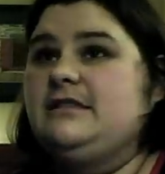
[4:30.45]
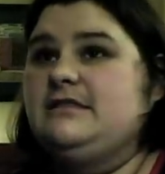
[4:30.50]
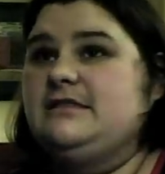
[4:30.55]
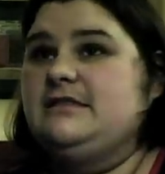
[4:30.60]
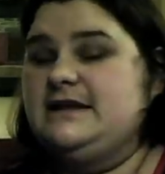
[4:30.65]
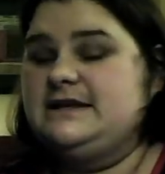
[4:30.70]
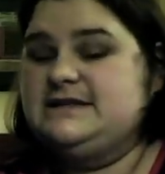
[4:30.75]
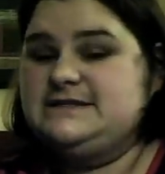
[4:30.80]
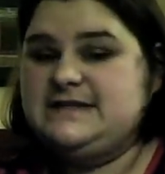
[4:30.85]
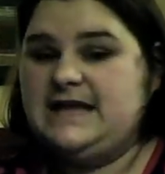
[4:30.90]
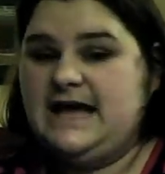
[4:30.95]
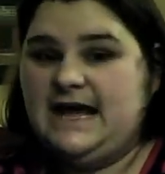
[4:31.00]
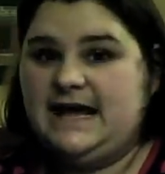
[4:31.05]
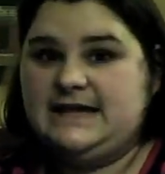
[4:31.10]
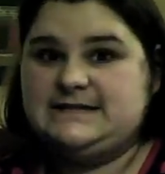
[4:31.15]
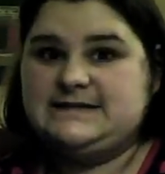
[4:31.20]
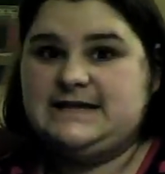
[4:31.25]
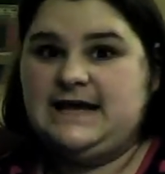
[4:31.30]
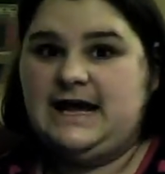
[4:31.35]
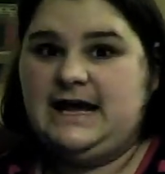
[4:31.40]
This
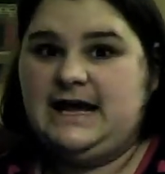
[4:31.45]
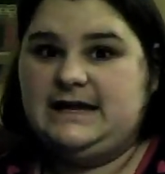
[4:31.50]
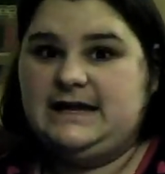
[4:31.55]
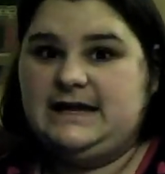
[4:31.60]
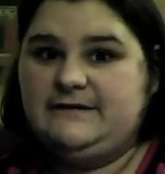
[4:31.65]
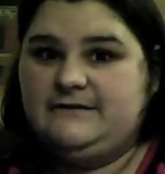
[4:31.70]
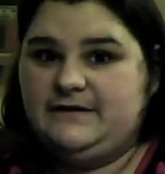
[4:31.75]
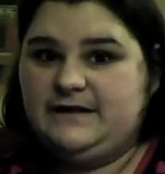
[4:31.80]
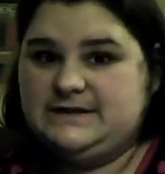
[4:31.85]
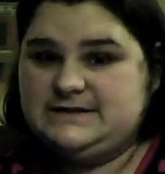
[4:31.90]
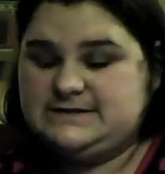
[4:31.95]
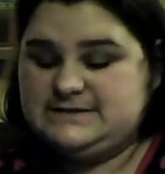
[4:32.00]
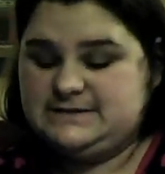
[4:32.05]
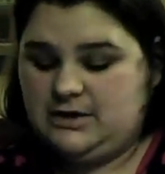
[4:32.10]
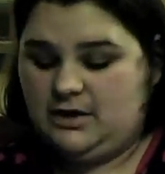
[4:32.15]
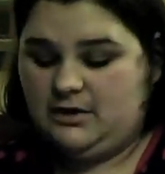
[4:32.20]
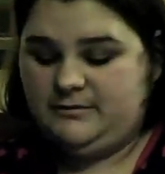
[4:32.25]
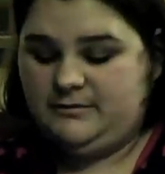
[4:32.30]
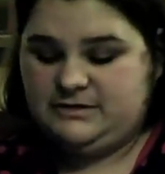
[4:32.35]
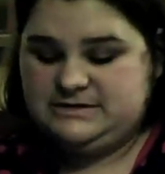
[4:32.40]
has it's
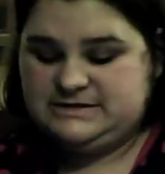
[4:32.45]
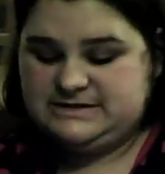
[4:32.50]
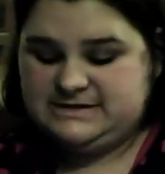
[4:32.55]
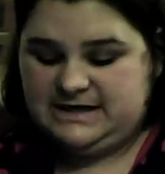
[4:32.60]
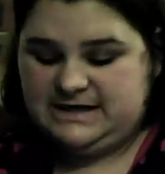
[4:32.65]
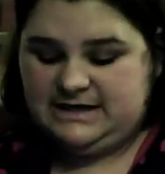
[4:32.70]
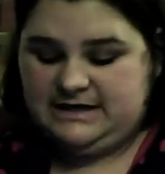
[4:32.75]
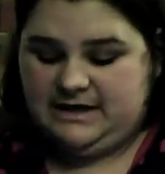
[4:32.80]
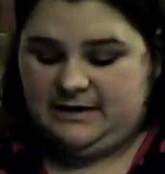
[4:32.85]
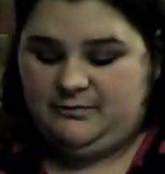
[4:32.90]
almost done.